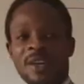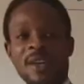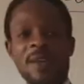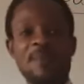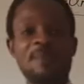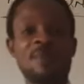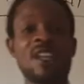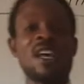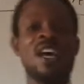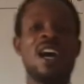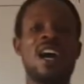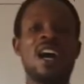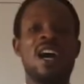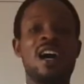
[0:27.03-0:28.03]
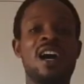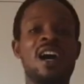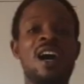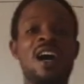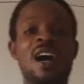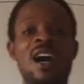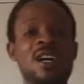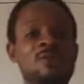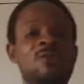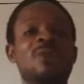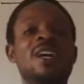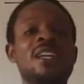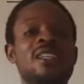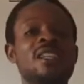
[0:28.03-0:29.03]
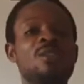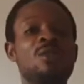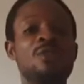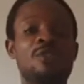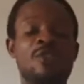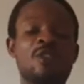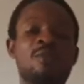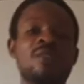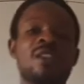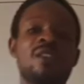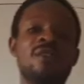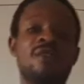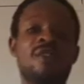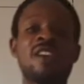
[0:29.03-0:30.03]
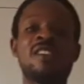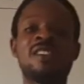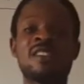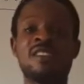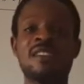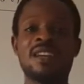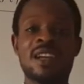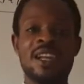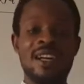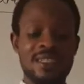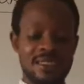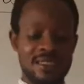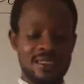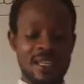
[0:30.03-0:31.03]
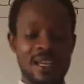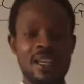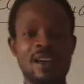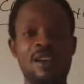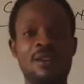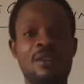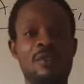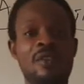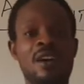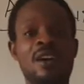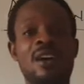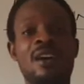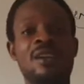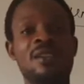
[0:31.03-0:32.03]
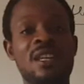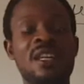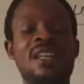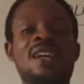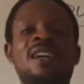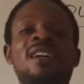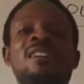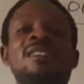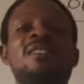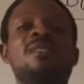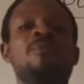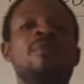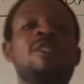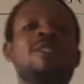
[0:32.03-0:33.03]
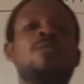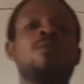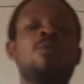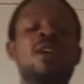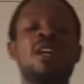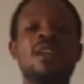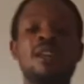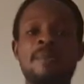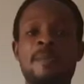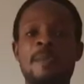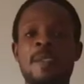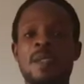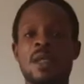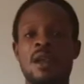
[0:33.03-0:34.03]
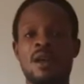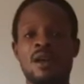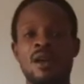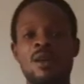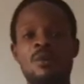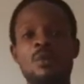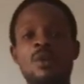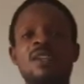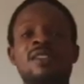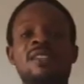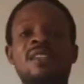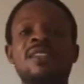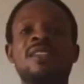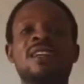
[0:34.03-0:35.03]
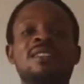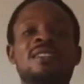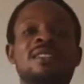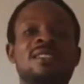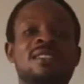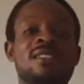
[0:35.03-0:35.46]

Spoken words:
Okay, as you rightly know from the first class of Learn Accounting the Basic Way, we said that